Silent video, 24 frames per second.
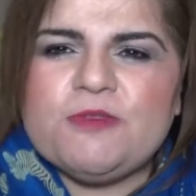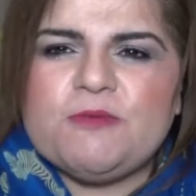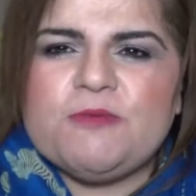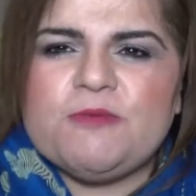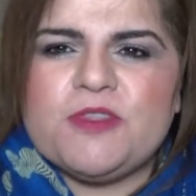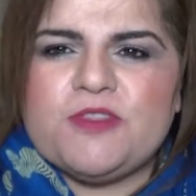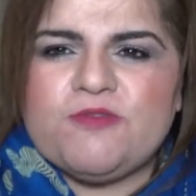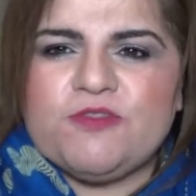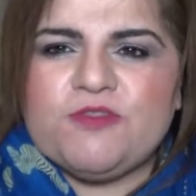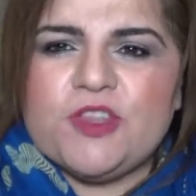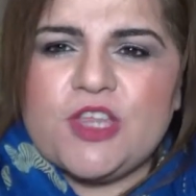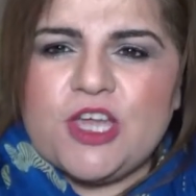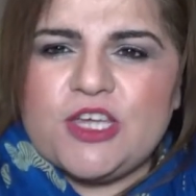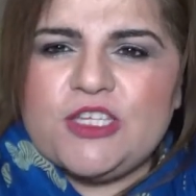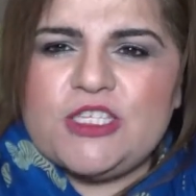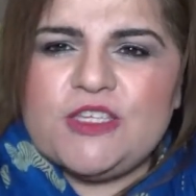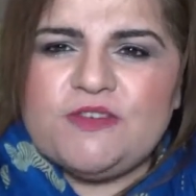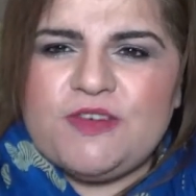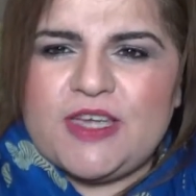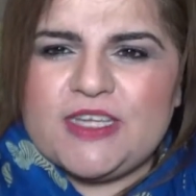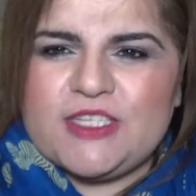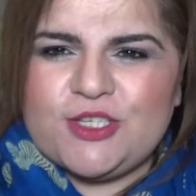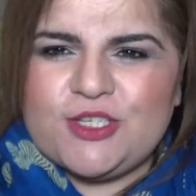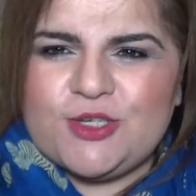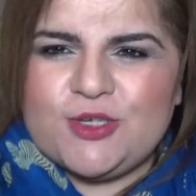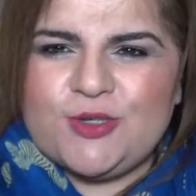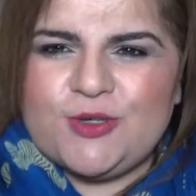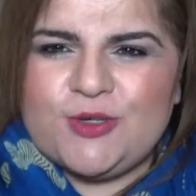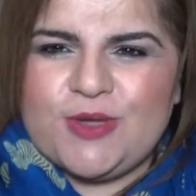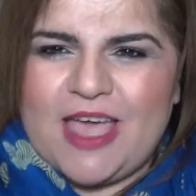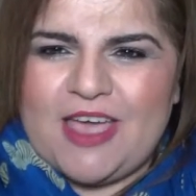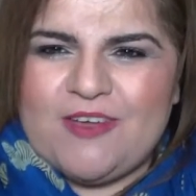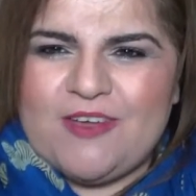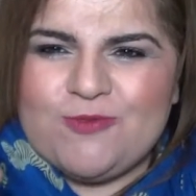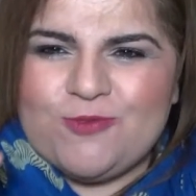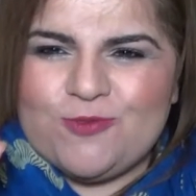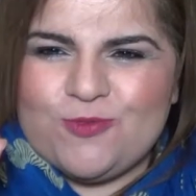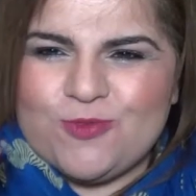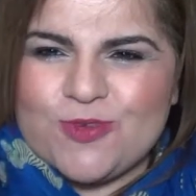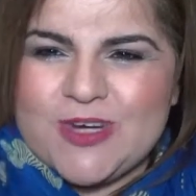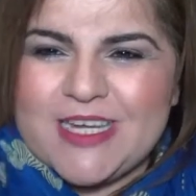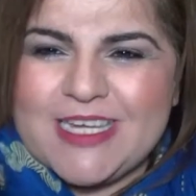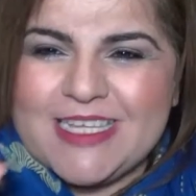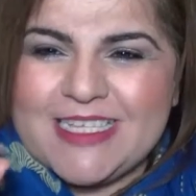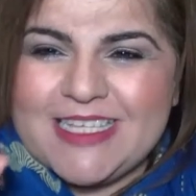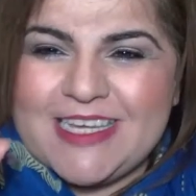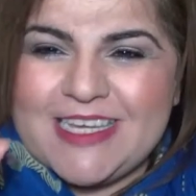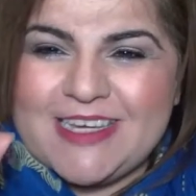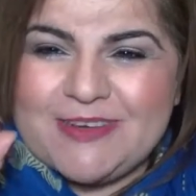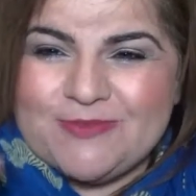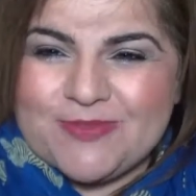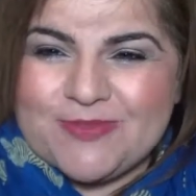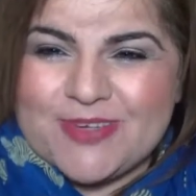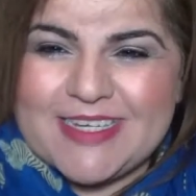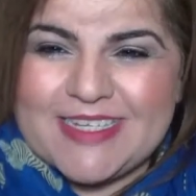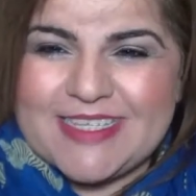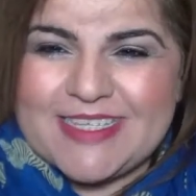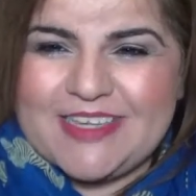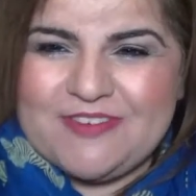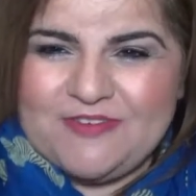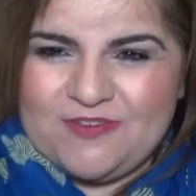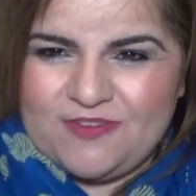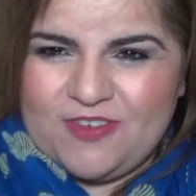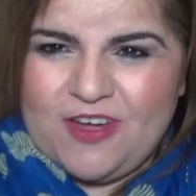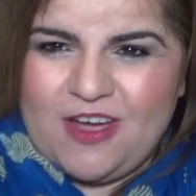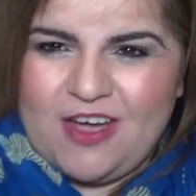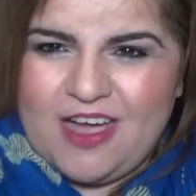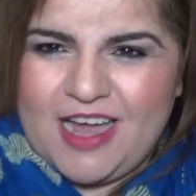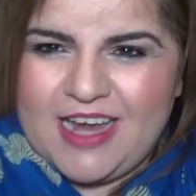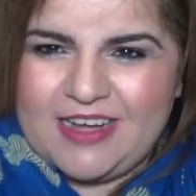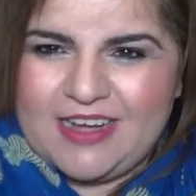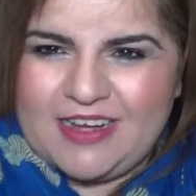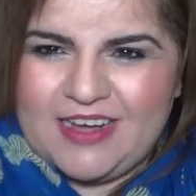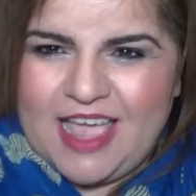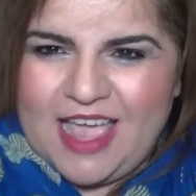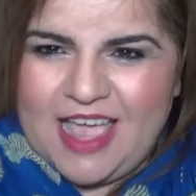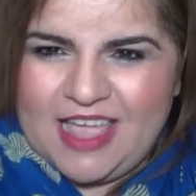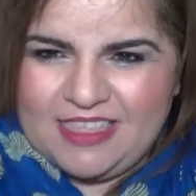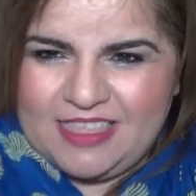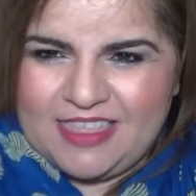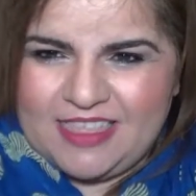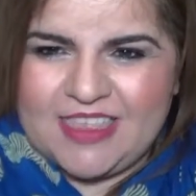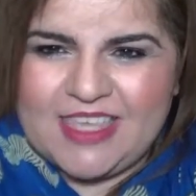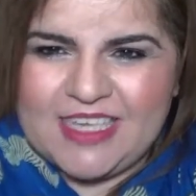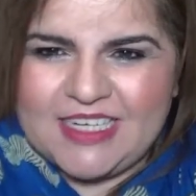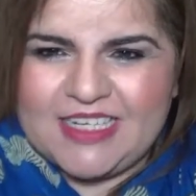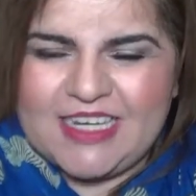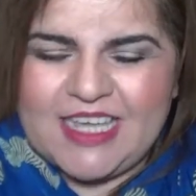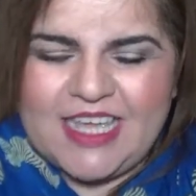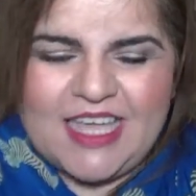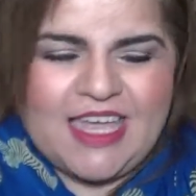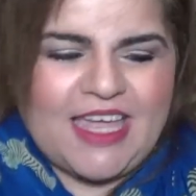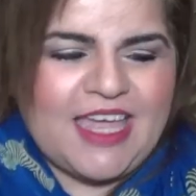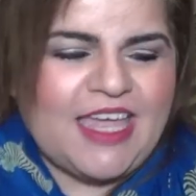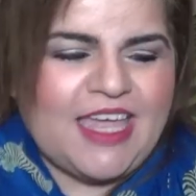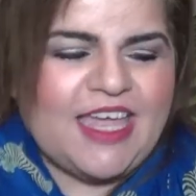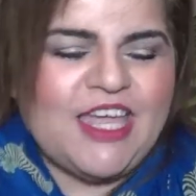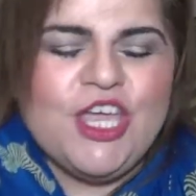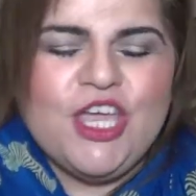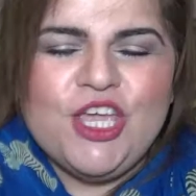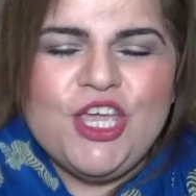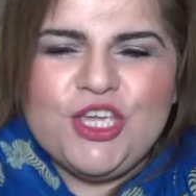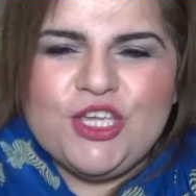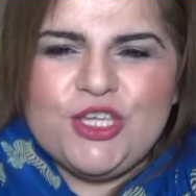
For those of us who have really, really fine and thin hair,